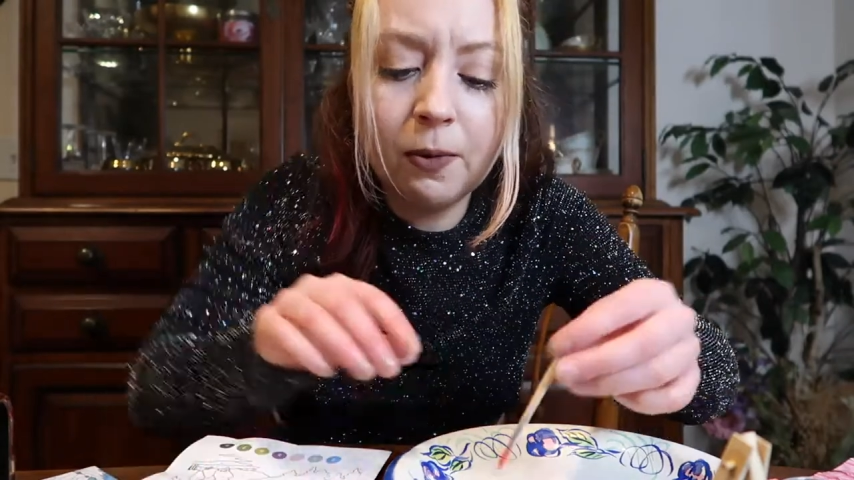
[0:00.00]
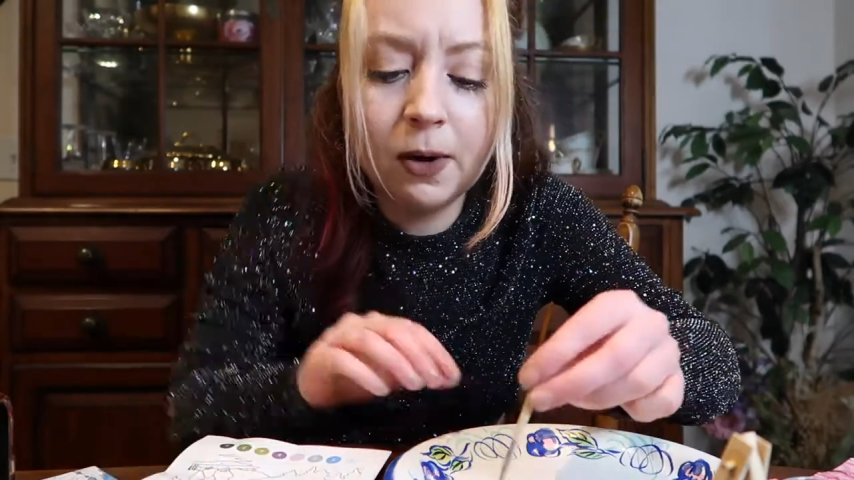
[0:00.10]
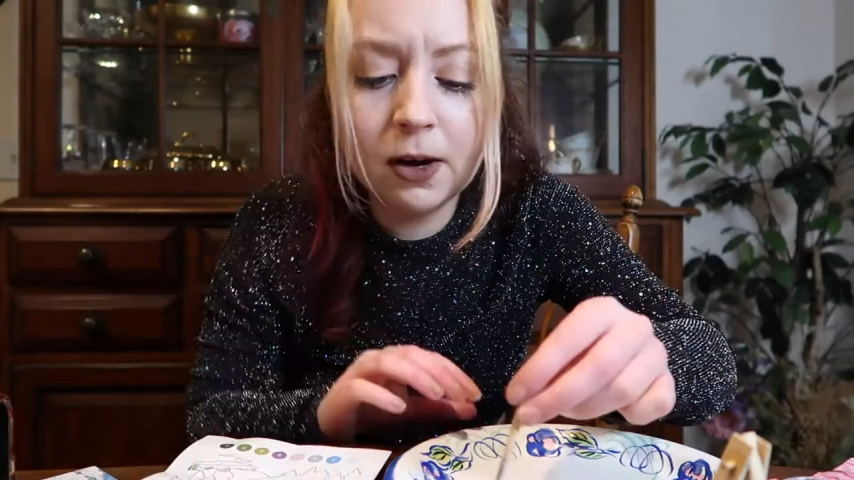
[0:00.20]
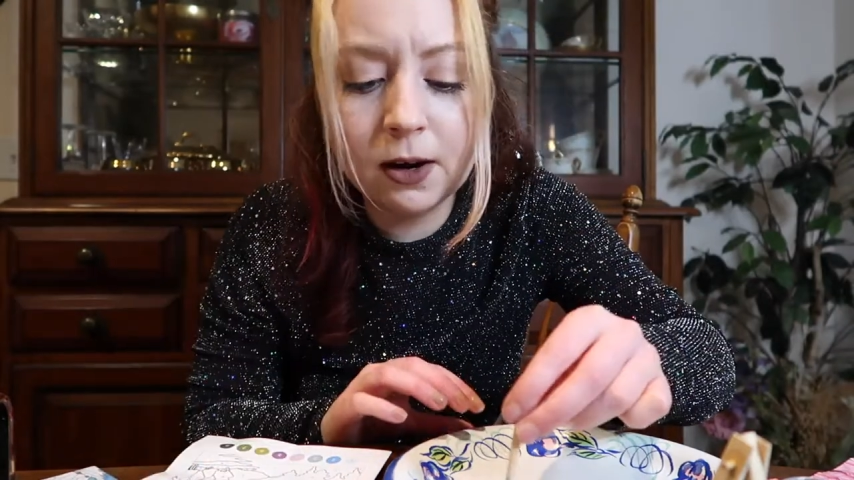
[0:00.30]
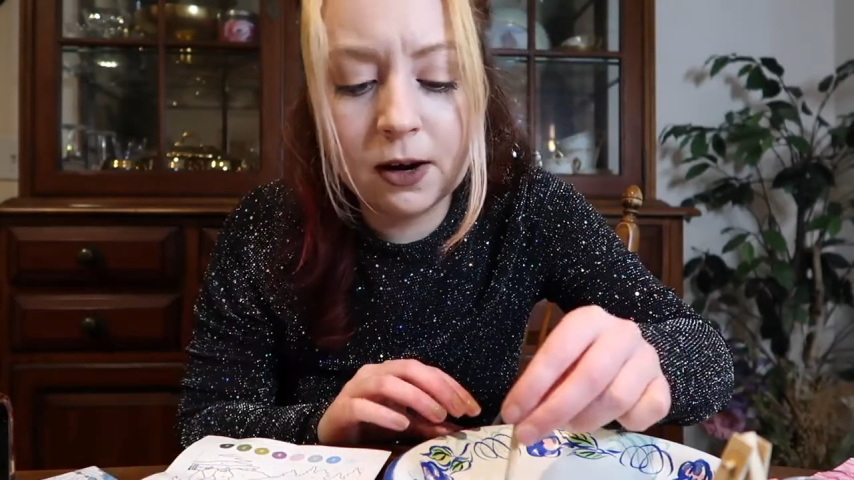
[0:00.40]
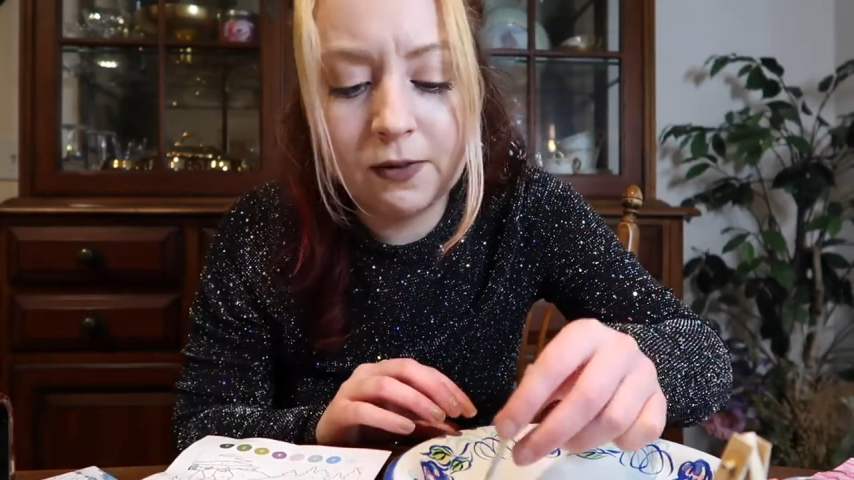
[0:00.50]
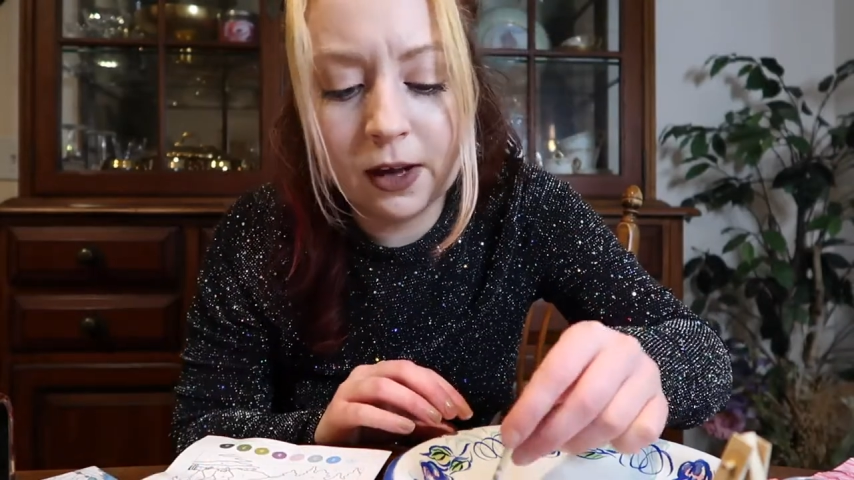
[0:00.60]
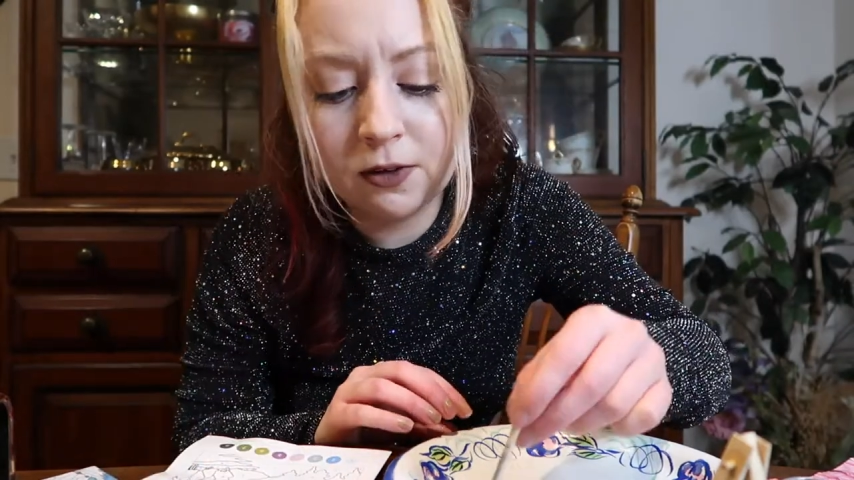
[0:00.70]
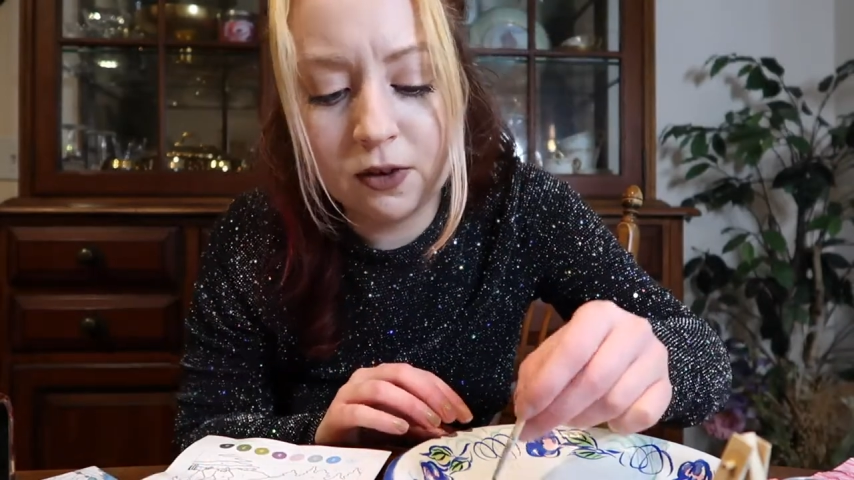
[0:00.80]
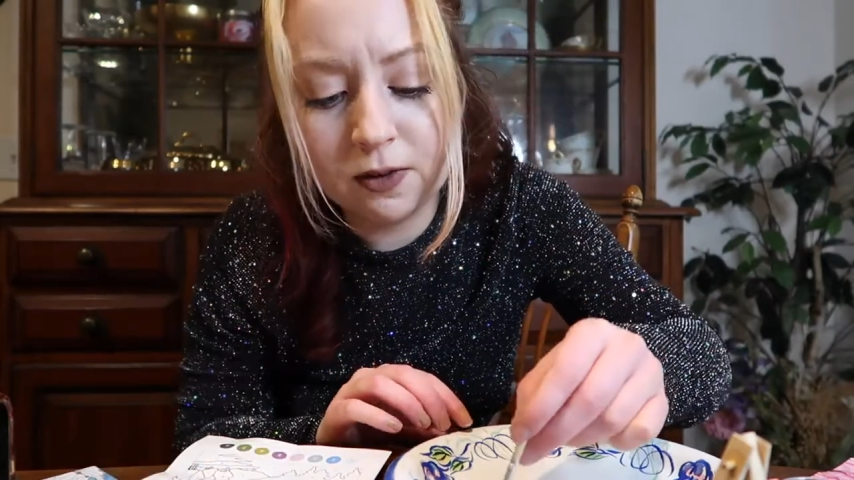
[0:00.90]
I wonder if I
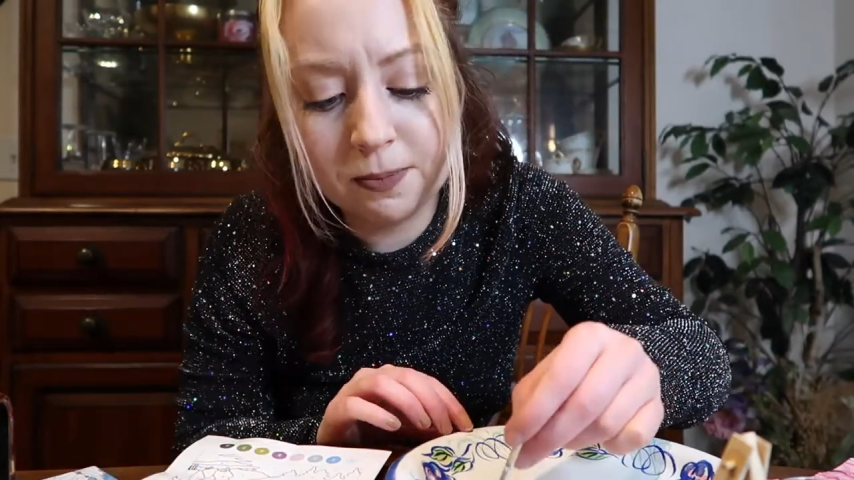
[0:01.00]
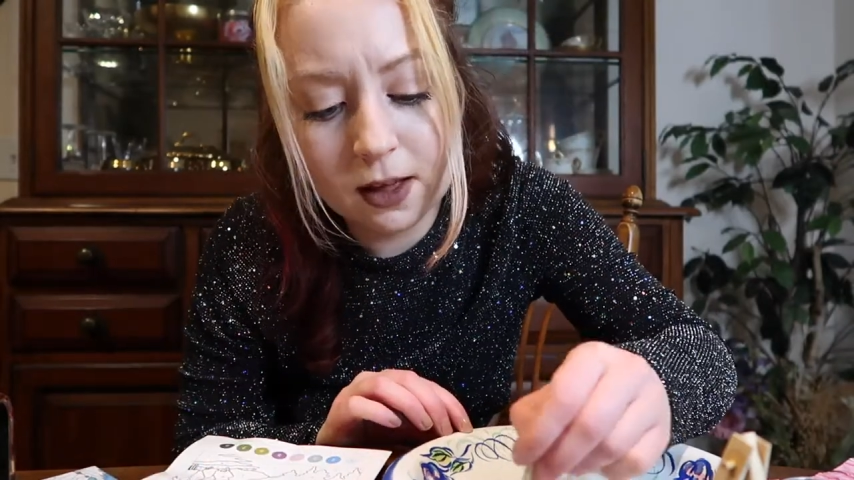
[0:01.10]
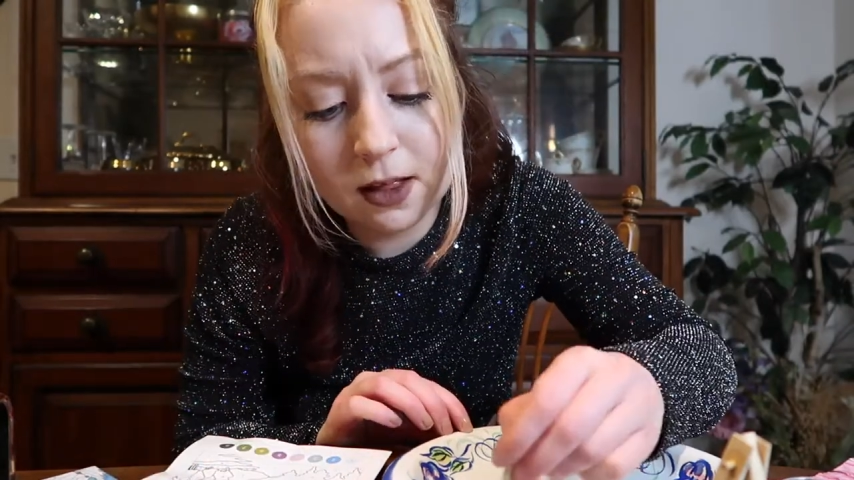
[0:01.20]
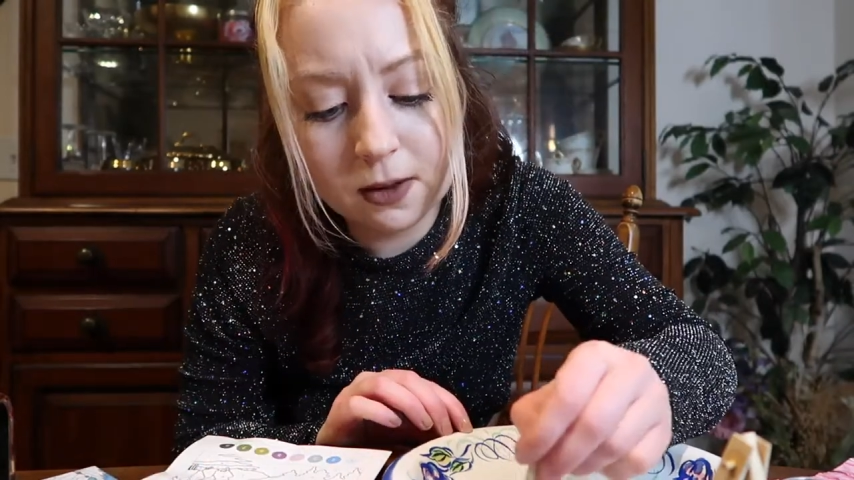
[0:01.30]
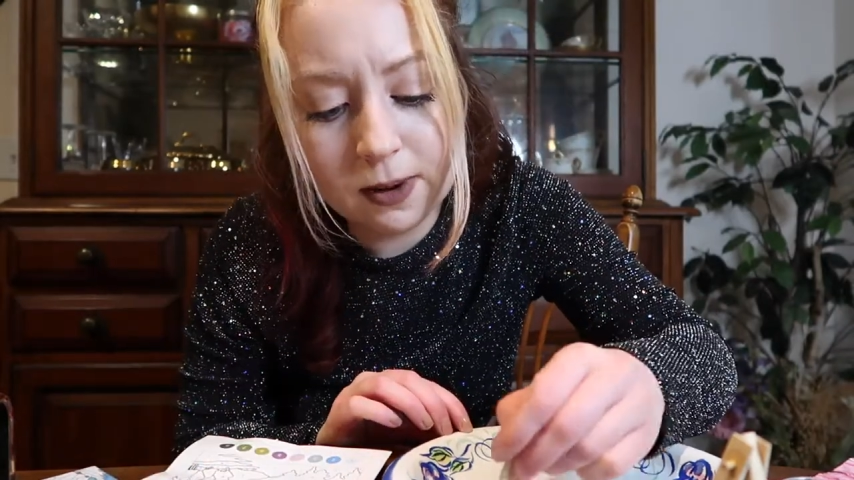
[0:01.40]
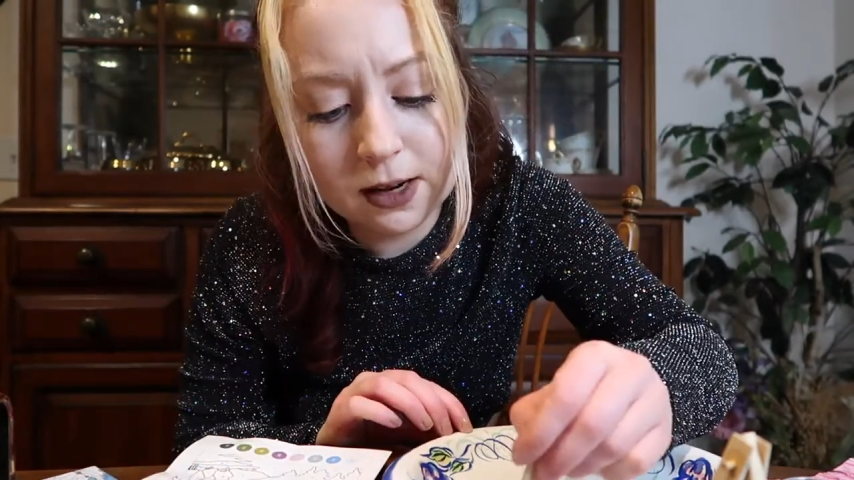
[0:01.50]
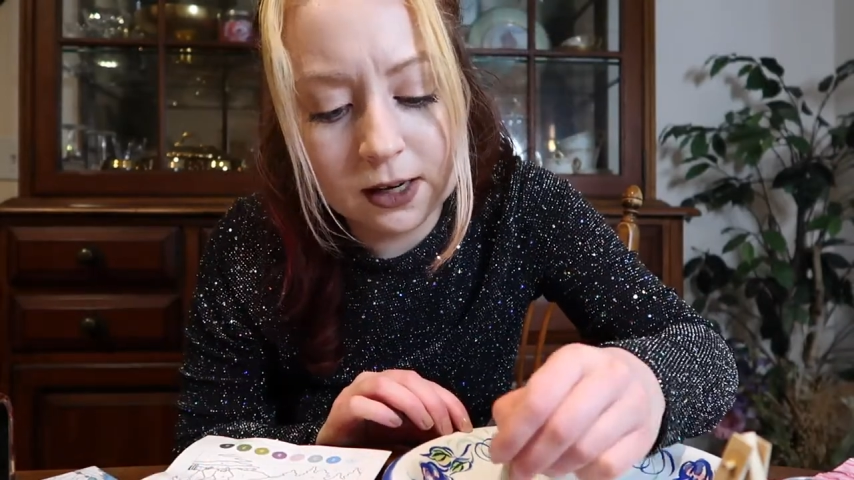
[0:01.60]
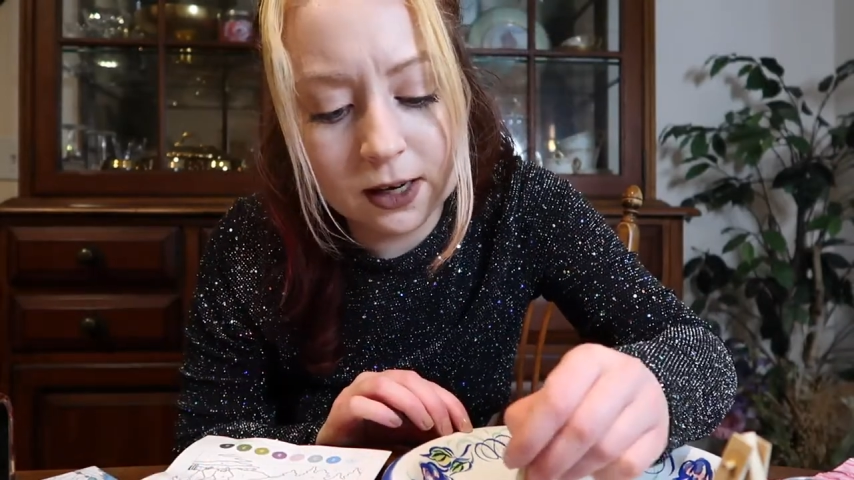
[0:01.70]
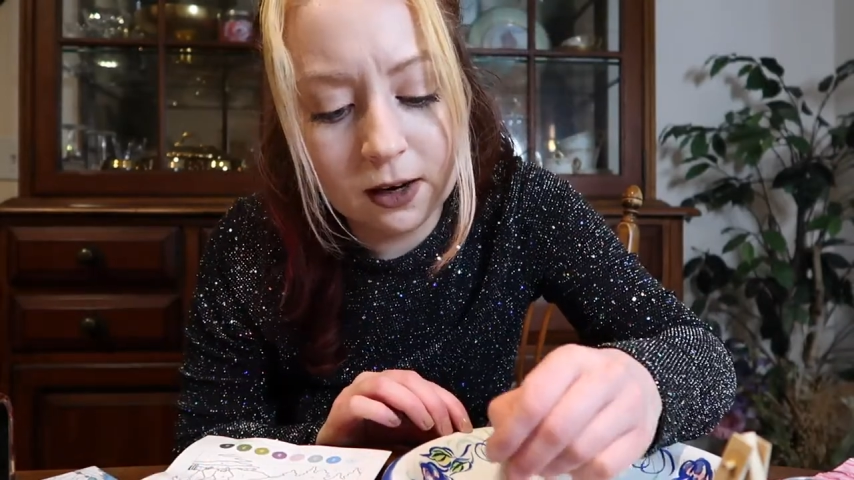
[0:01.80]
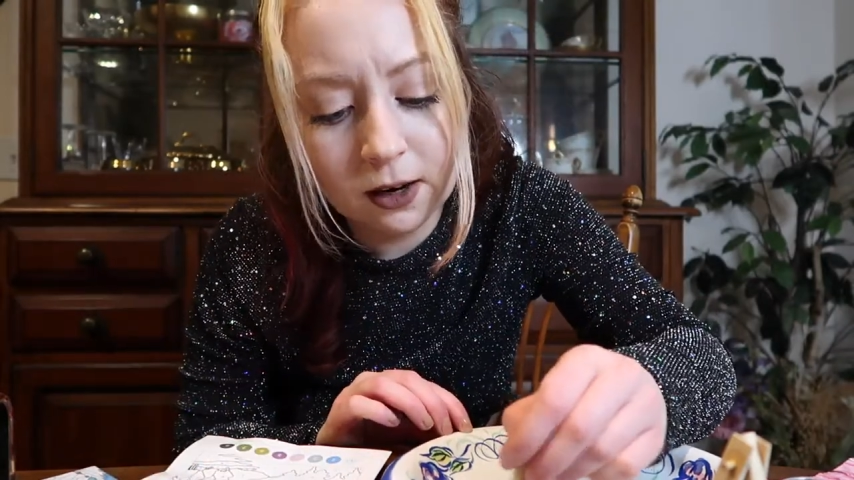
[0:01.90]
can just add the red in
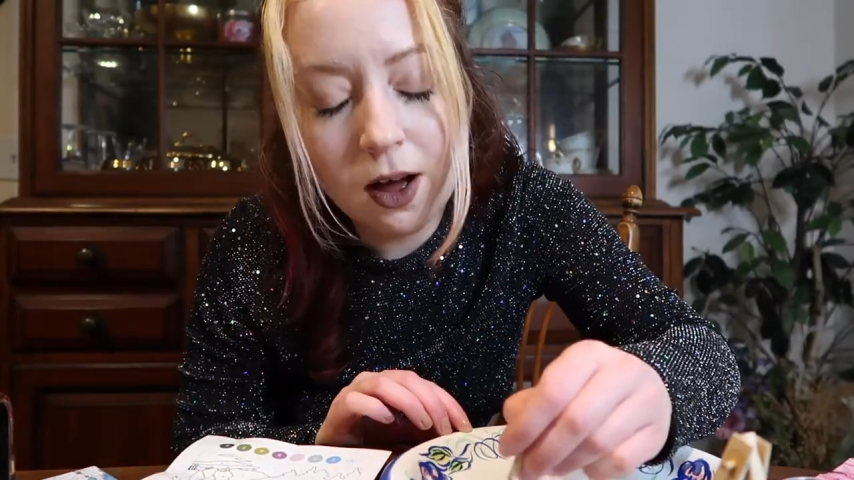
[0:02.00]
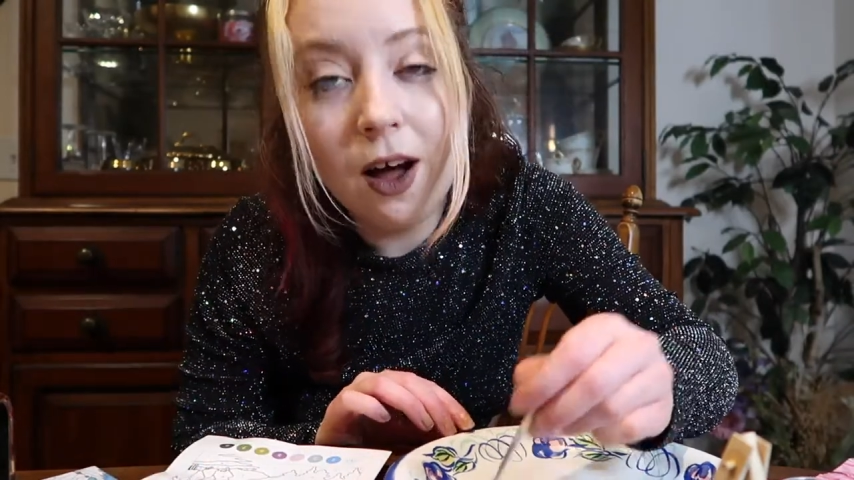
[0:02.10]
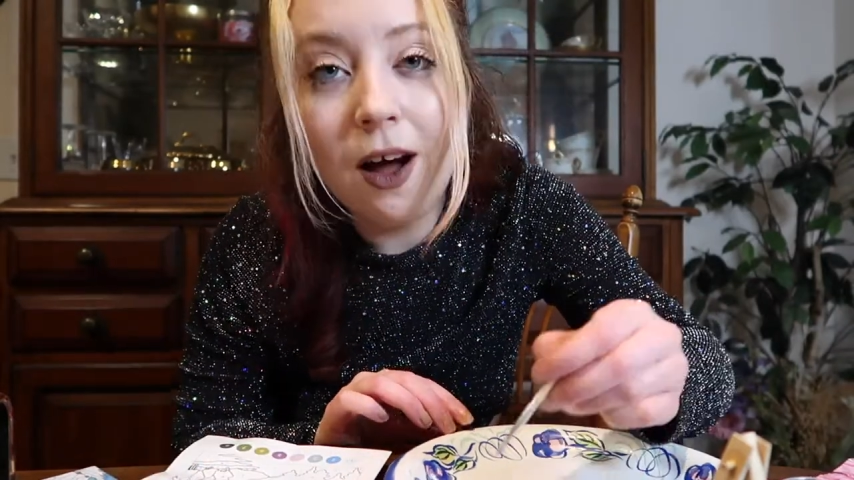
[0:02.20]
here.